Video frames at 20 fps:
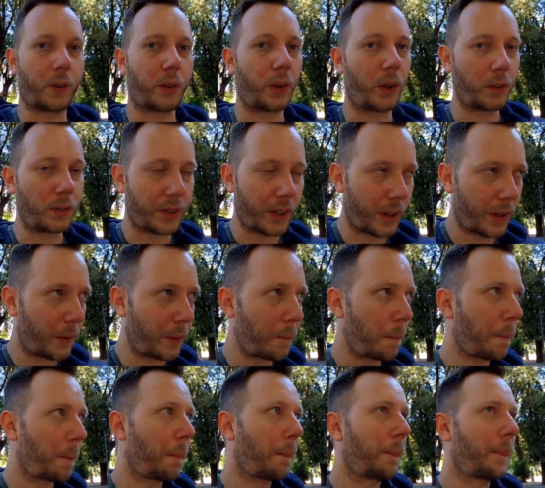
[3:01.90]
or hotel,
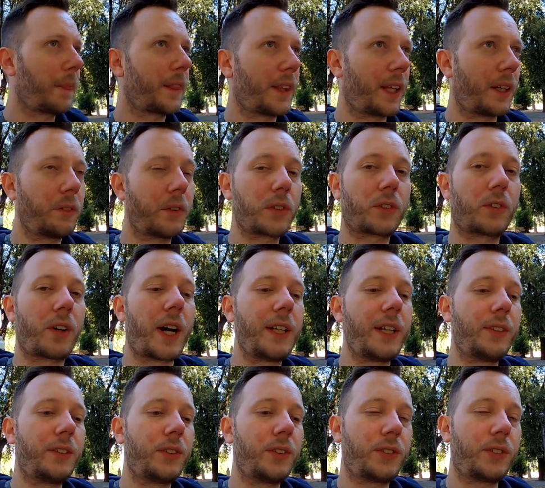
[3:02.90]
they will
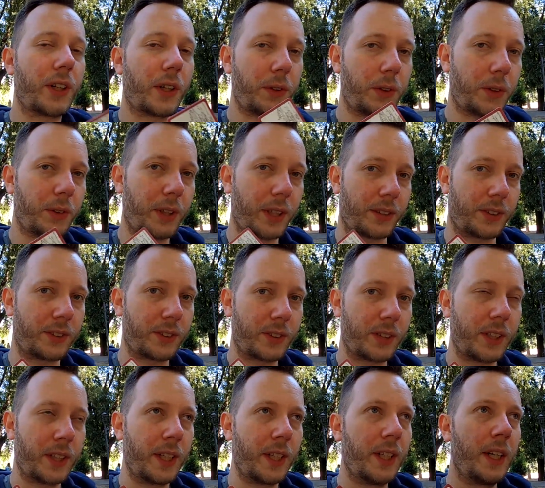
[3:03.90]
try to sell you this.
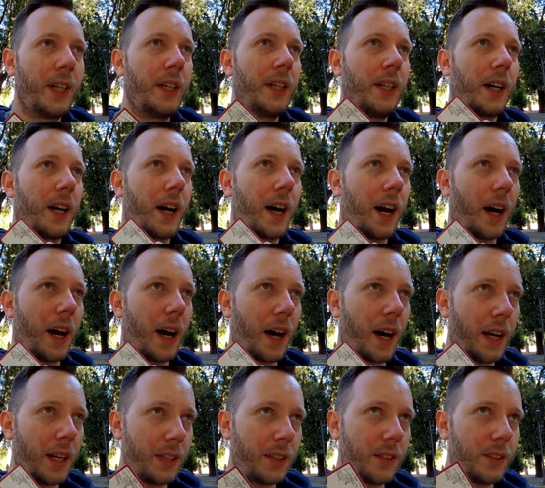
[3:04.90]

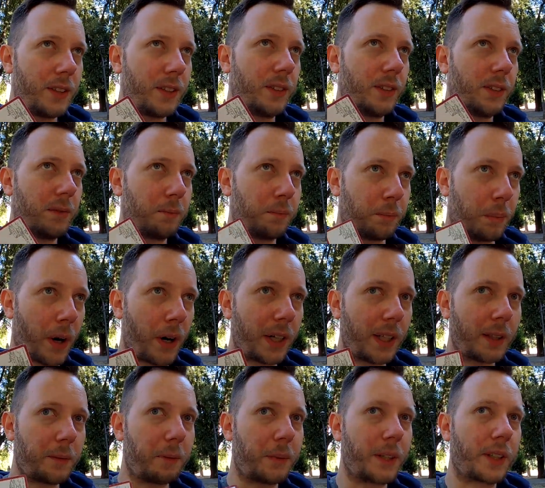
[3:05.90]
I bought
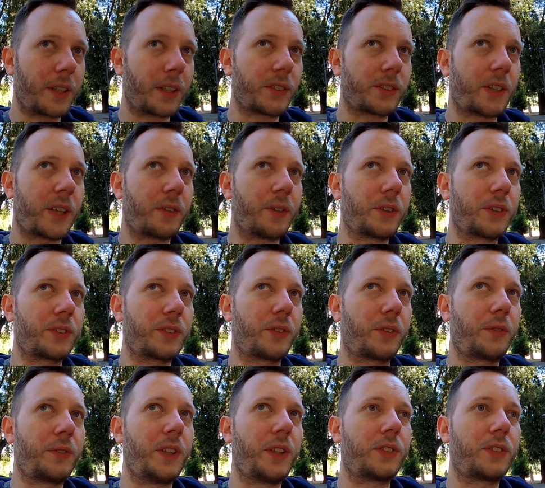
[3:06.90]
it because I was
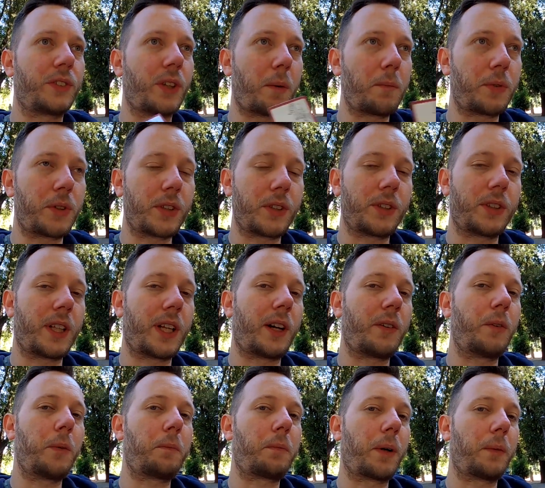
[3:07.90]
of the assumption that I
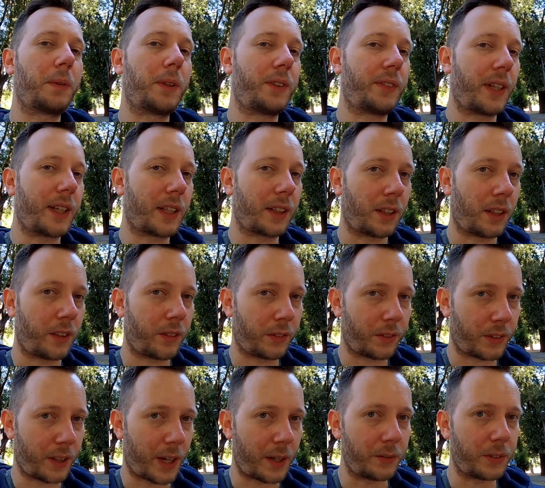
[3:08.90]
will probably take a lot
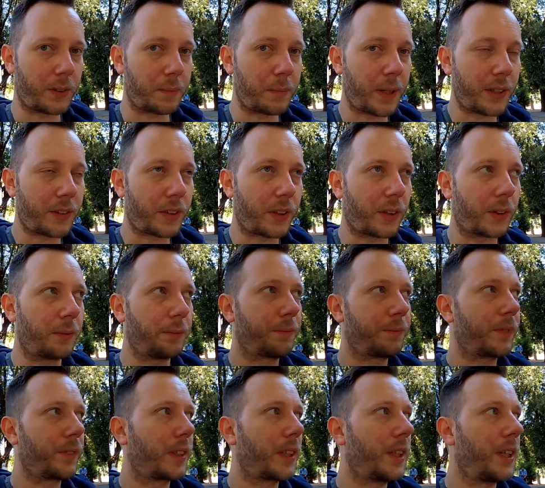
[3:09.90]
of times the metro,
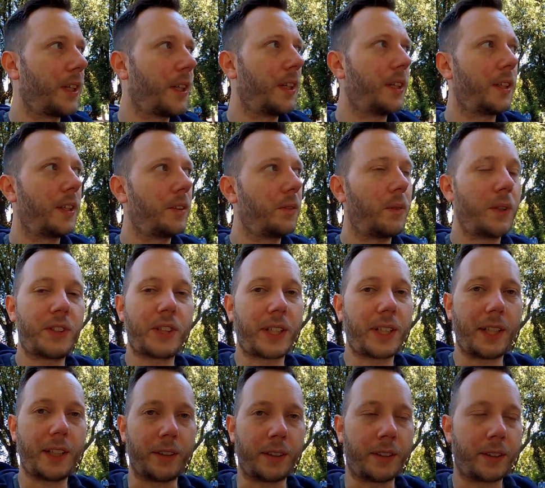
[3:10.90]
which I
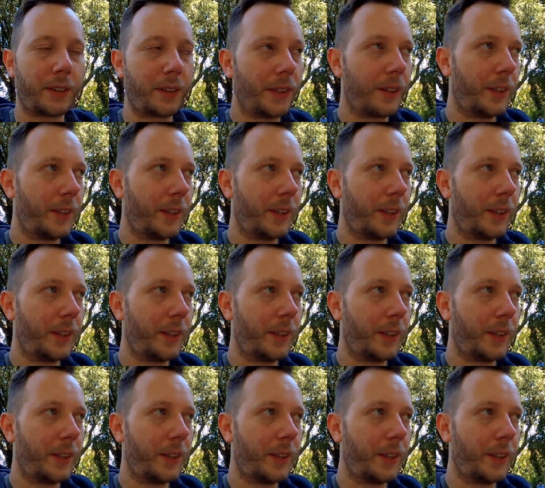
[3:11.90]
didn't.